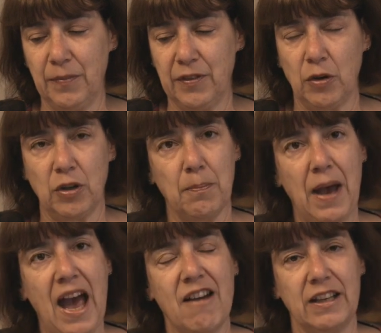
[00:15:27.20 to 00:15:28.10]
So
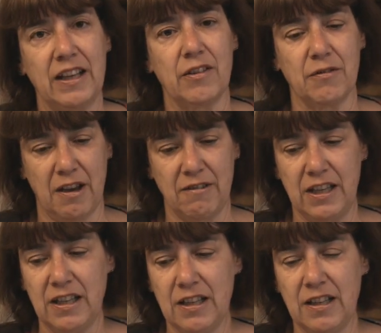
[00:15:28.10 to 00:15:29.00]
comparing is a
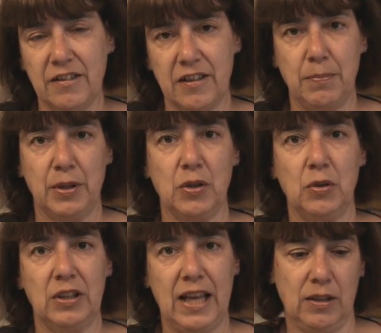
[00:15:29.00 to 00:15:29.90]
very
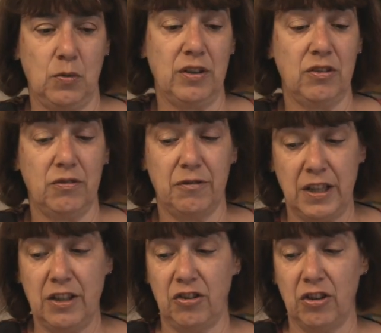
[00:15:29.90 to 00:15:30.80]
typical language
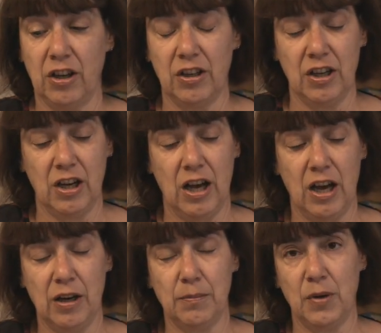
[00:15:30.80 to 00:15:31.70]
feature
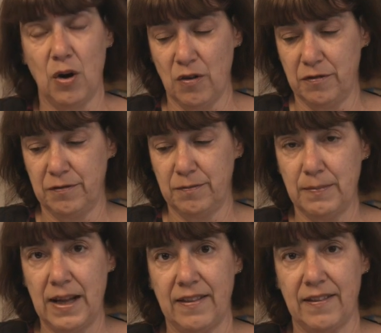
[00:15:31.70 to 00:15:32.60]
of
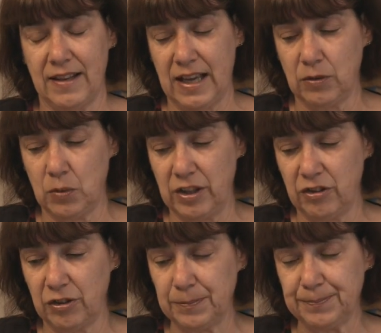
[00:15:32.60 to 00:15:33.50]
maths
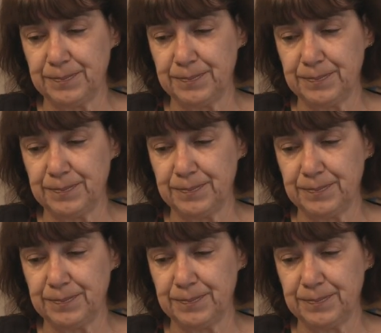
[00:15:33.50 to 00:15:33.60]
language.